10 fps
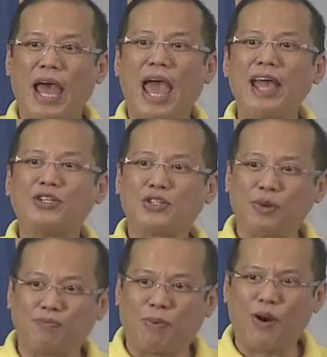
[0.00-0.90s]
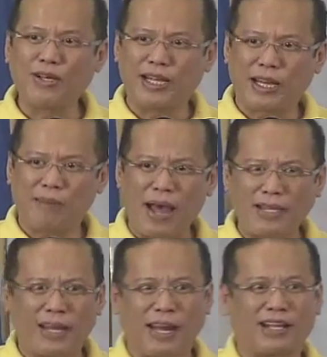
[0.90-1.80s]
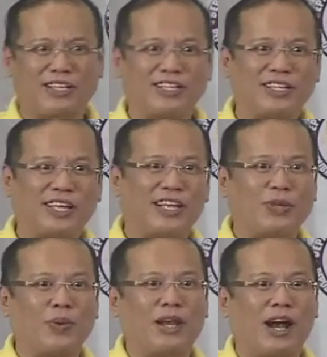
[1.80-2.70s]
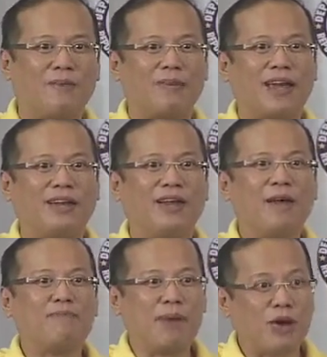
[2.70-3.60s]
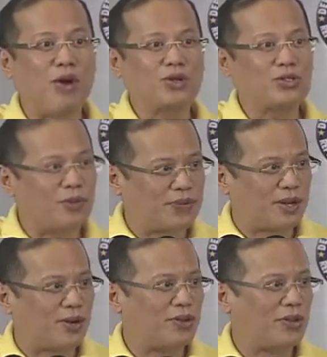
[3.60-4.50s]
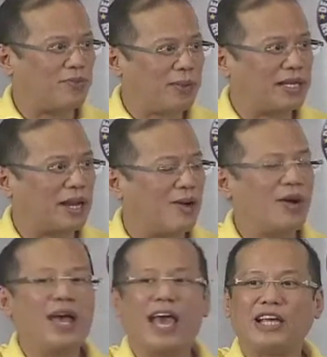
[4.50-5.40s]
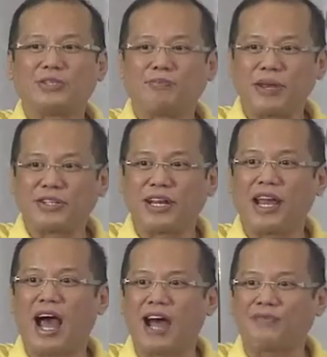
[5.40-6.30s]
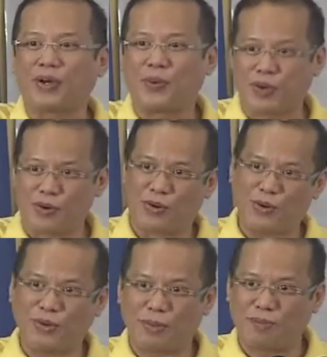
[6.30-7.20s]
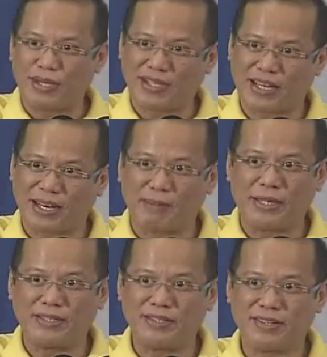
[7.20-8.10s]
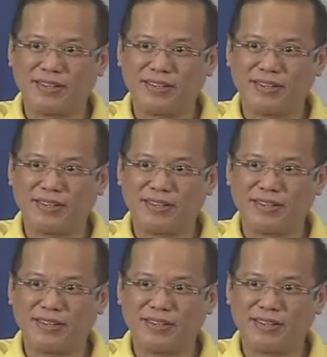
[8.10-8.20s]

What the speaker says: and support the demand in electricity that will come in because of the growth of Mindanao, especially after we conclude the peace agreements.